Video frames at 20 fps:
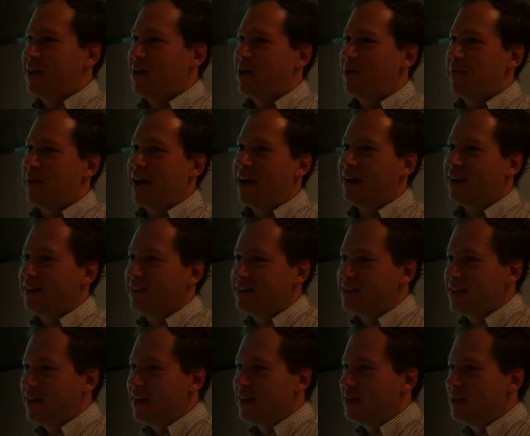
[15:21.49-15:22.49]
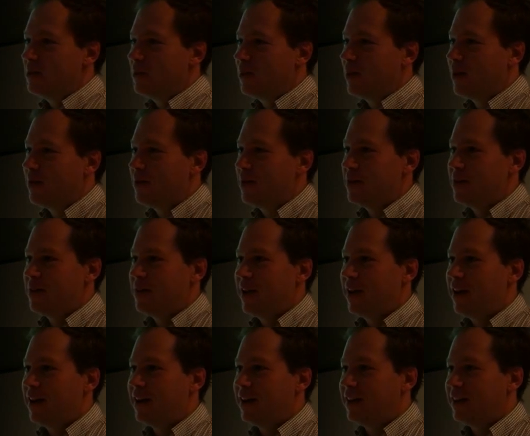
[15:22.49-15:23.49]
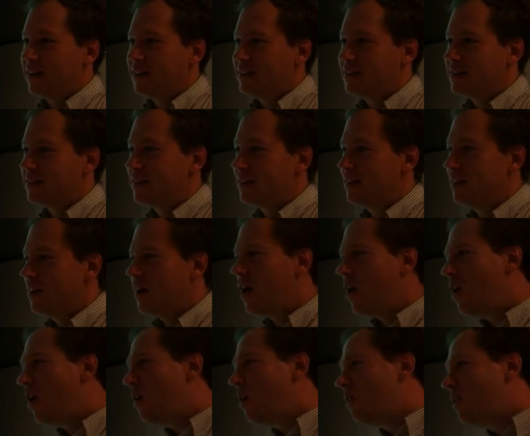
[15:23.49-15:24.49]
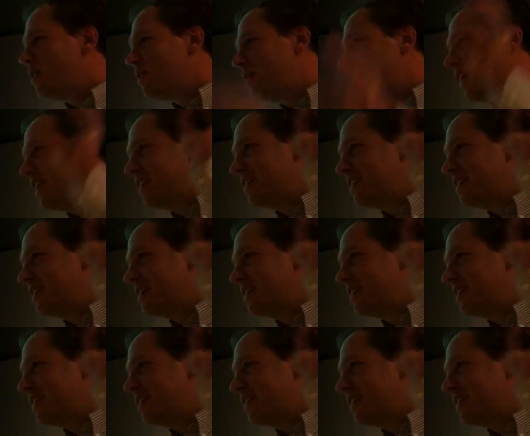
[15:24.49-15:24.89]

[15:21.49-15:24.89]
that automatically take you wherever your data is. Oh, your